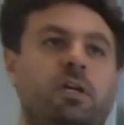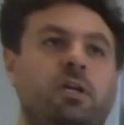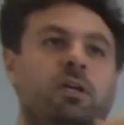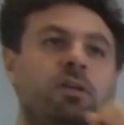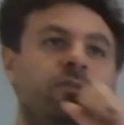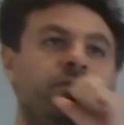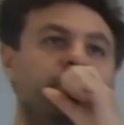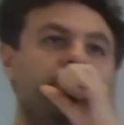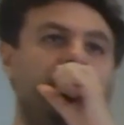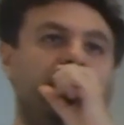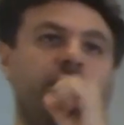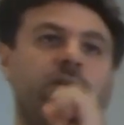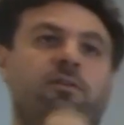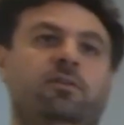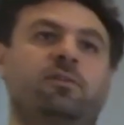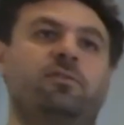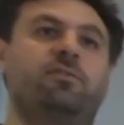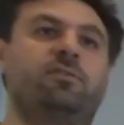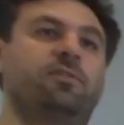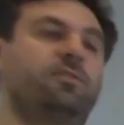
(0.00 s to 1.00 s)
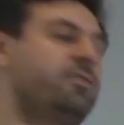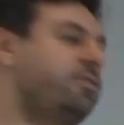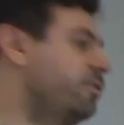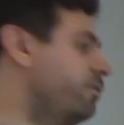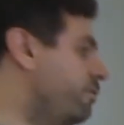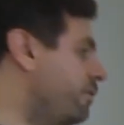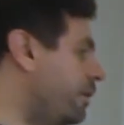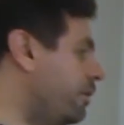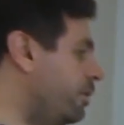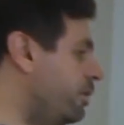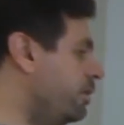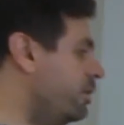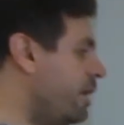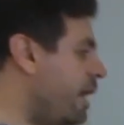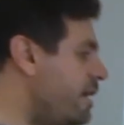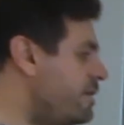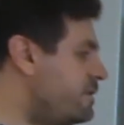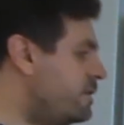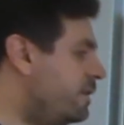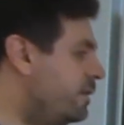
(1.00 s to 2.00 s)
So this is a very
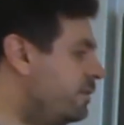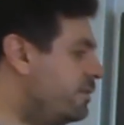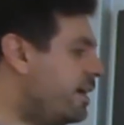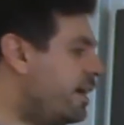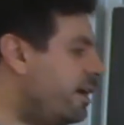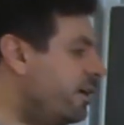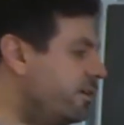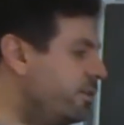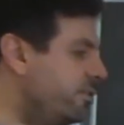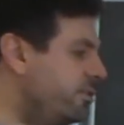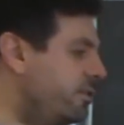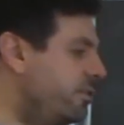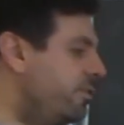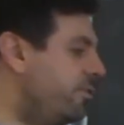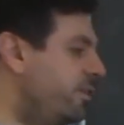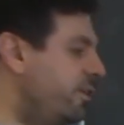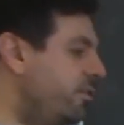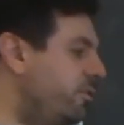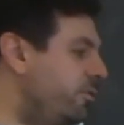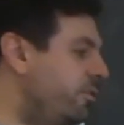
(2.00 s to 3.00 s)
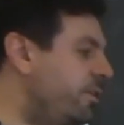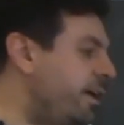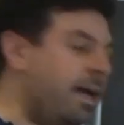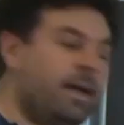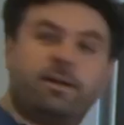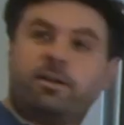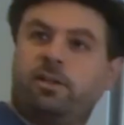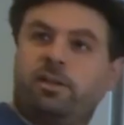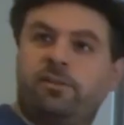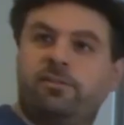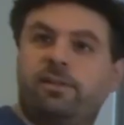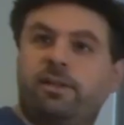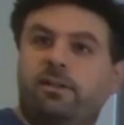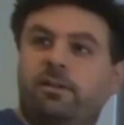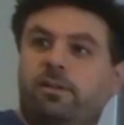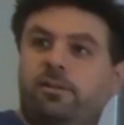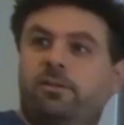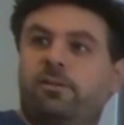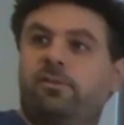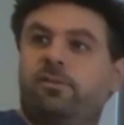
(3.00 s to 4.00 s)
nicely targeted thing to target
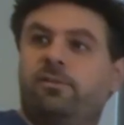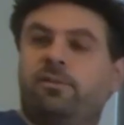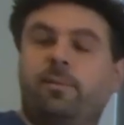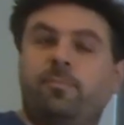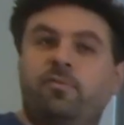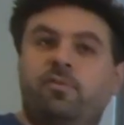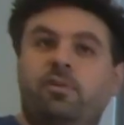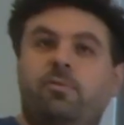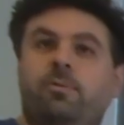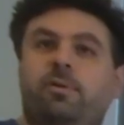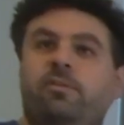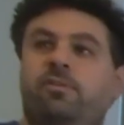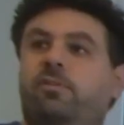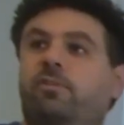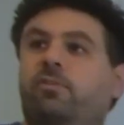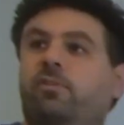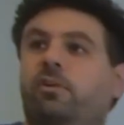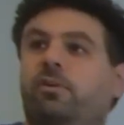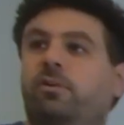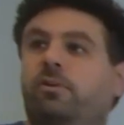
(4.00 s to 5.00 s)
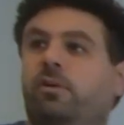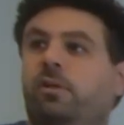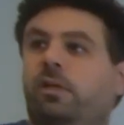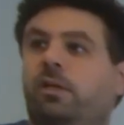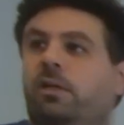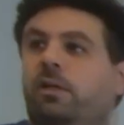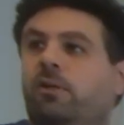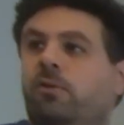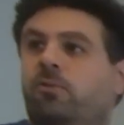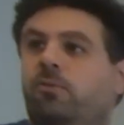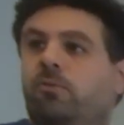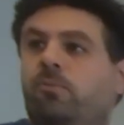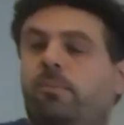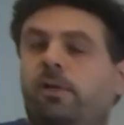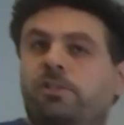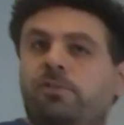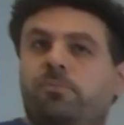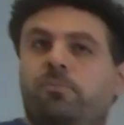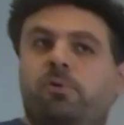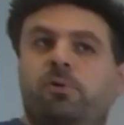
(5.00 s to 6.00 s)
exactly these subsequences here to
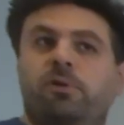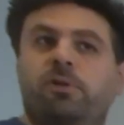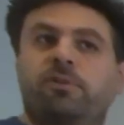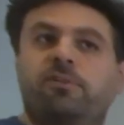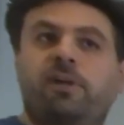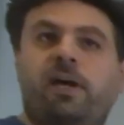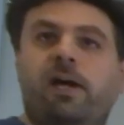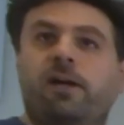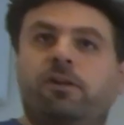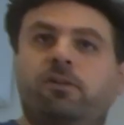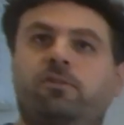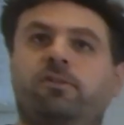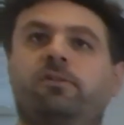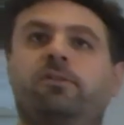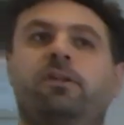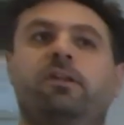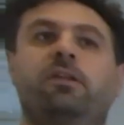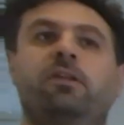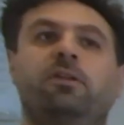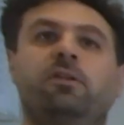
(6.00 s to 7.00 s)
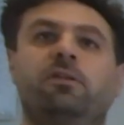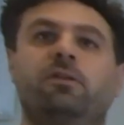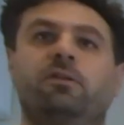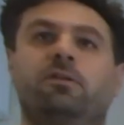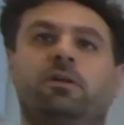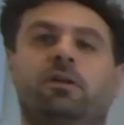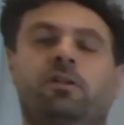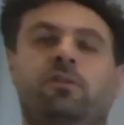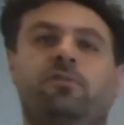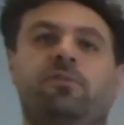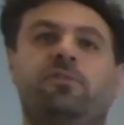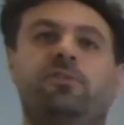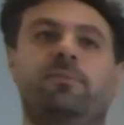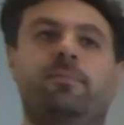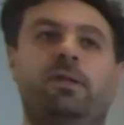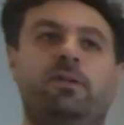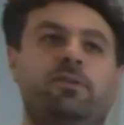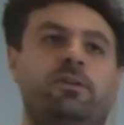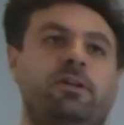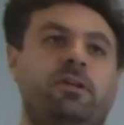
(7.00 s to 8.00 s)
much more targetedly and
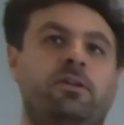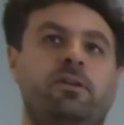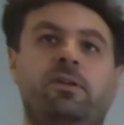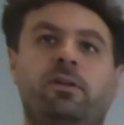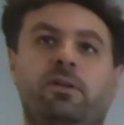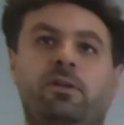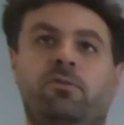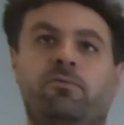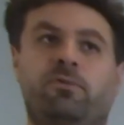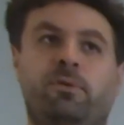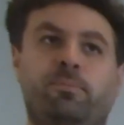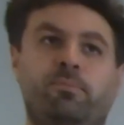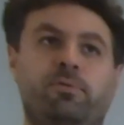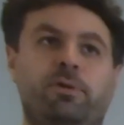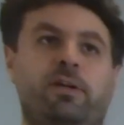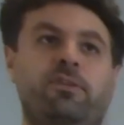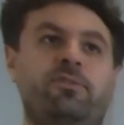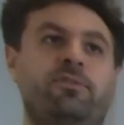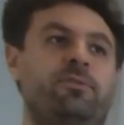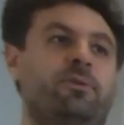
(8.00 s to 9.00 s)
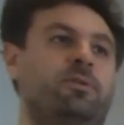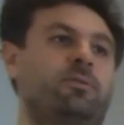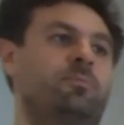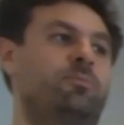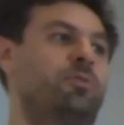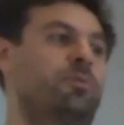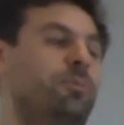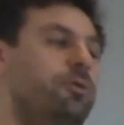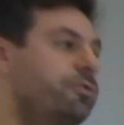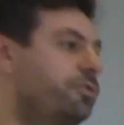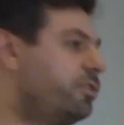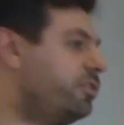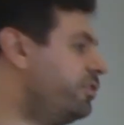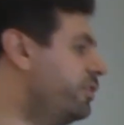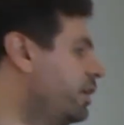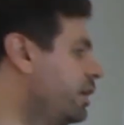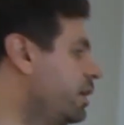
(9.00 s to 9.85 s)
systematically repress certain promoters.